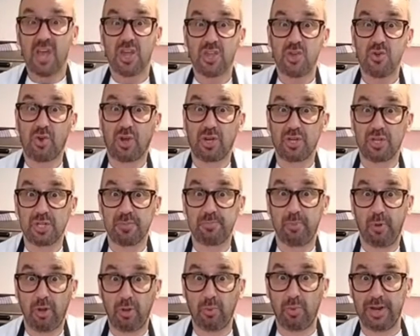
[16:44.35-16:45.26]
you can
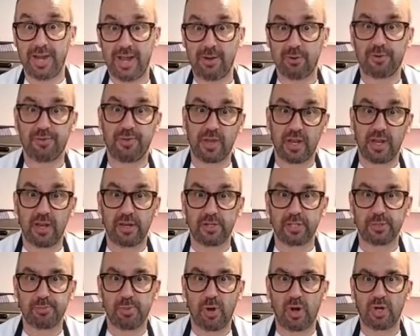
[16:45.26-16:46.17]
just pull one out for your
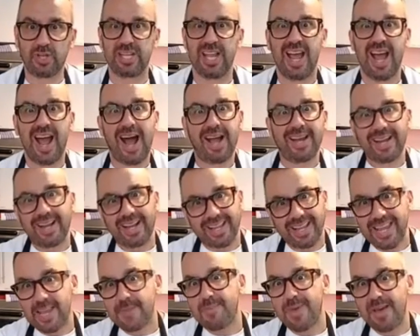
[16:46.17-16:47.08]
lunchbox, and it'll
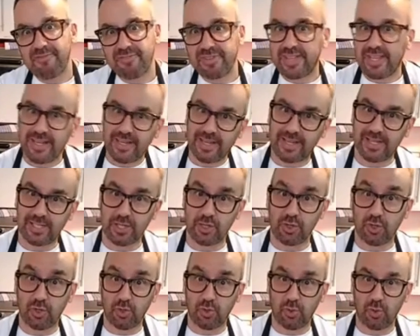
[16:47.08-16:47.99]
keep everything nice
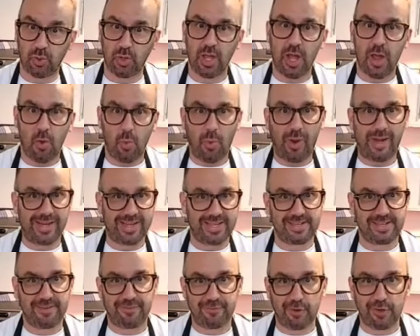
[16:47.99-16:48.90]
and cool while
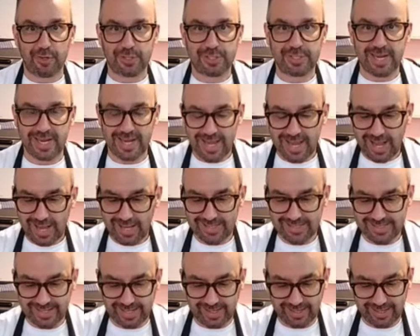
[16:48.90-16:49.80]
it's defrosting
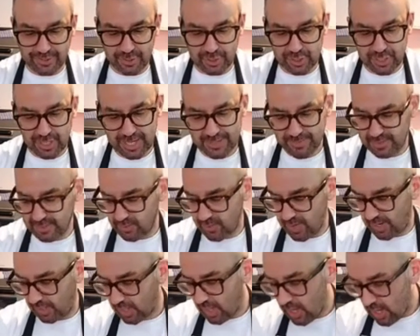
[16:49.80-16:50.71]
until lunchtime as
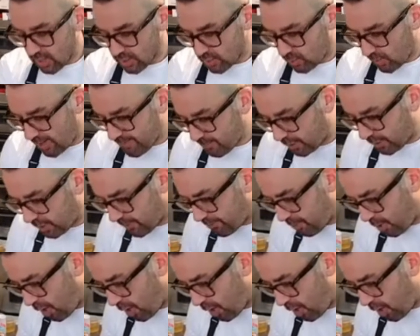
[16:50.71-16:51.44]
well. So I'm going to